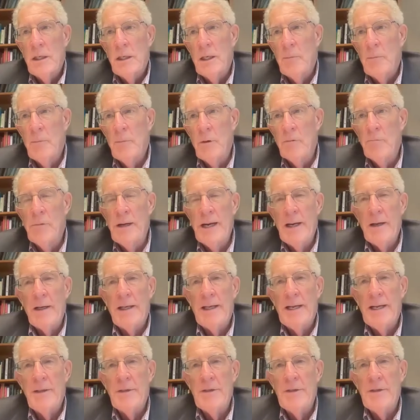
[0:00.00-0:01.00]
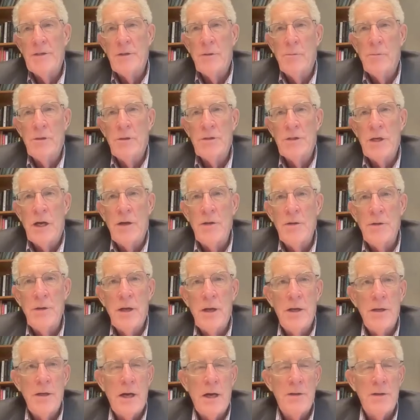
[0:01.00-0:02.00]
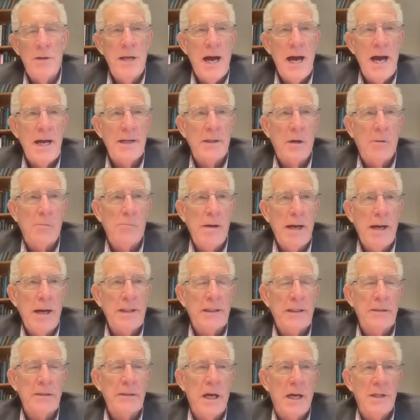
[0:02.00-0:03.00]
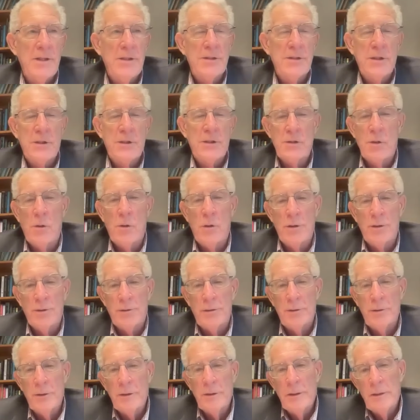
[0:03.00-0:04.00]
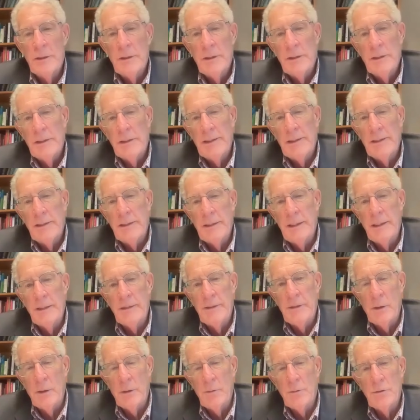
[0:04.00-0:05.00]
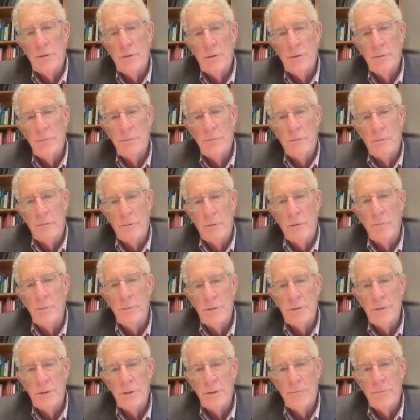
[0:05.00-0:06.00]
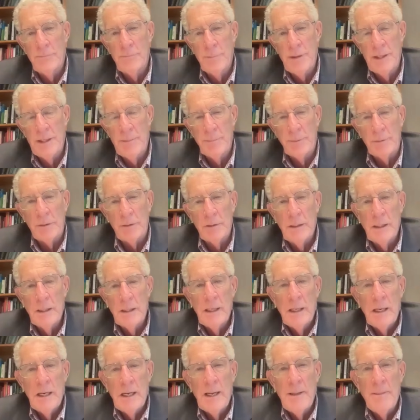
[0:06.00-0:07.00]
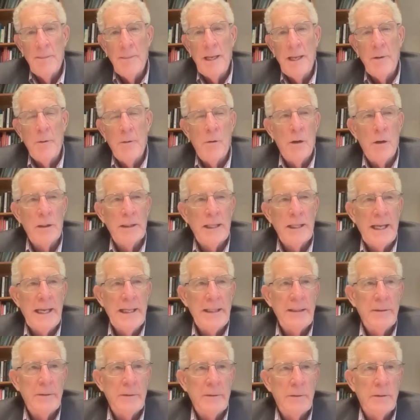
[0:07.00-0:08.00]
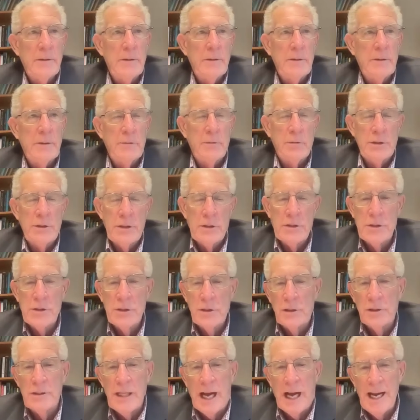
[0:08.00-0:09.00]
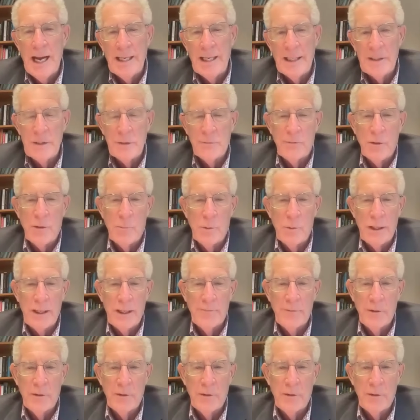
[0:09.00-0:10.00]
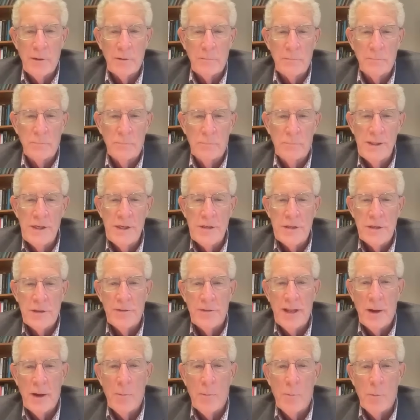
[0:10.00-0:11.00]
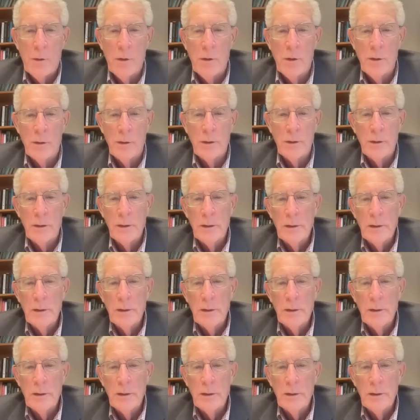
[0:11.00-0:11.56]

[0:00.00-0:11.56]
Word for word: were rare. Cancer was not a recognized disorder in those groups of people. And they all ate traditional diets from whatever region they were